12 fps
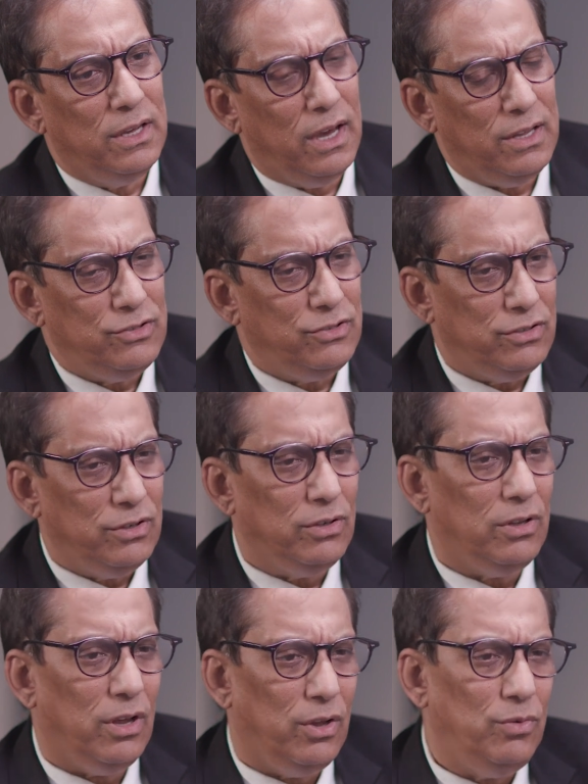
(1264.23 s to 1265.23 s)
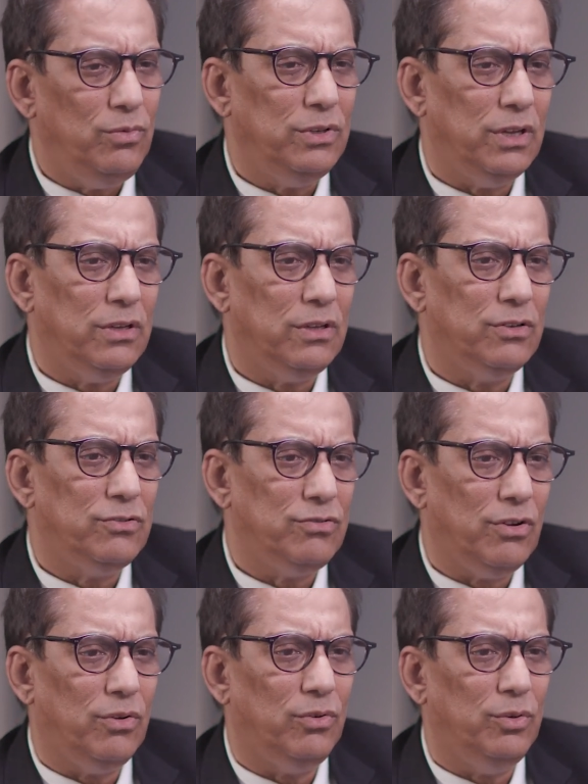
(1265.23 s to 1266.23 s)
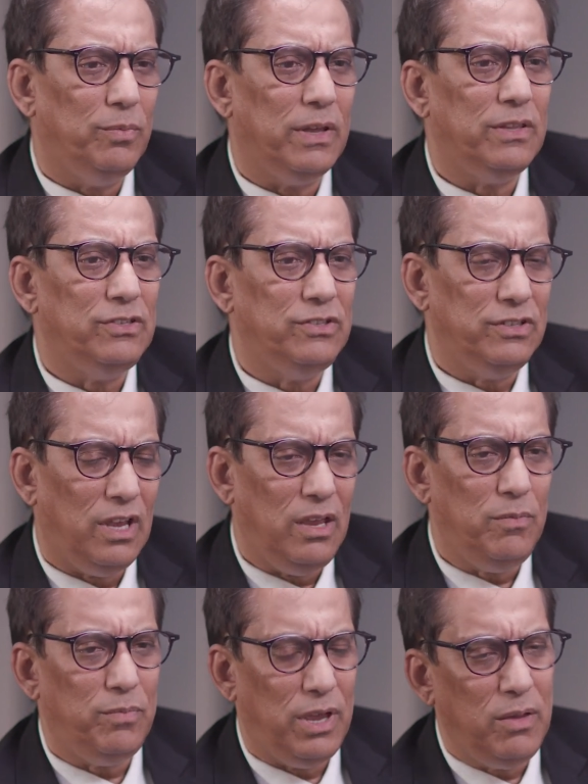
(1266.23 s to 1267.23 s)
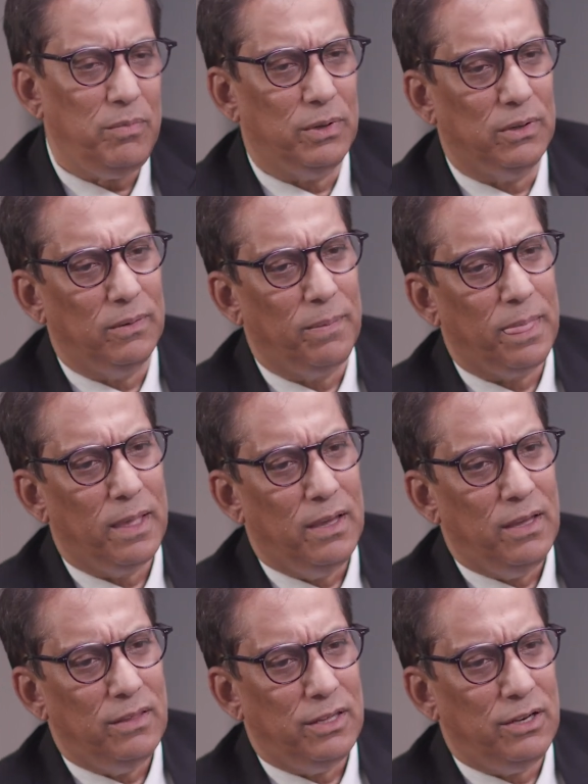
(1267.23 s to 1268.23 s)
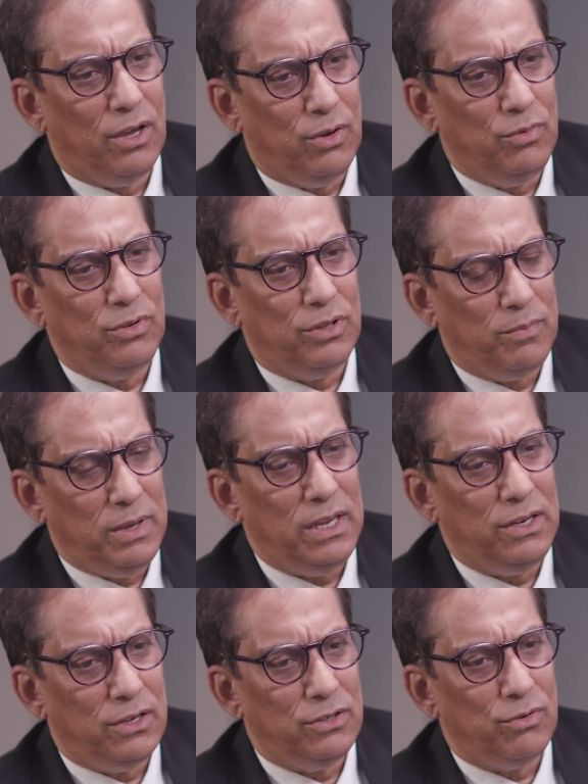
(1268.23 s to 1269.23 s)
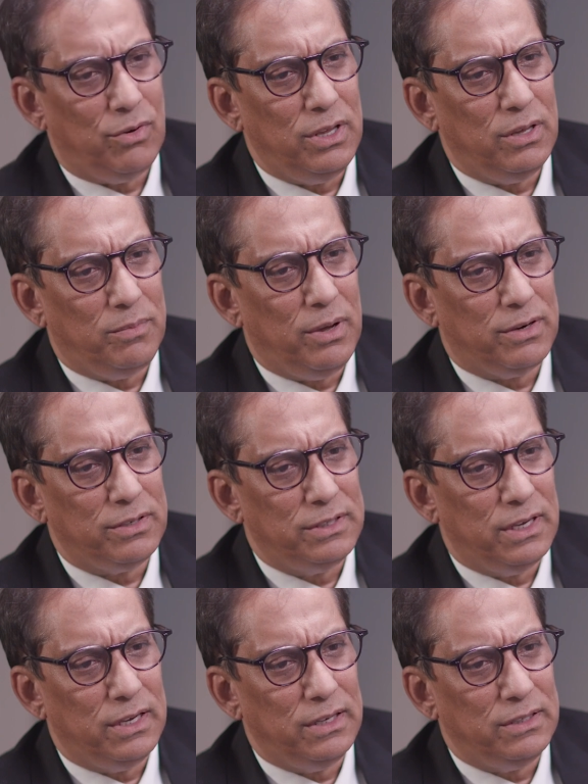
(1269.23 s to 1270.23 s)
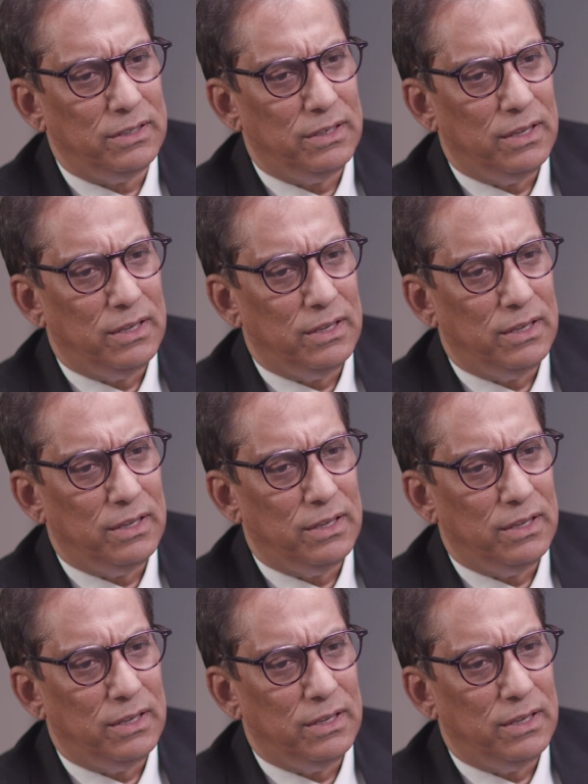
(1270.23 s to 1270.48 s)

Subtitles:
and still owned and controlled by the same people that owned the media during apartheid.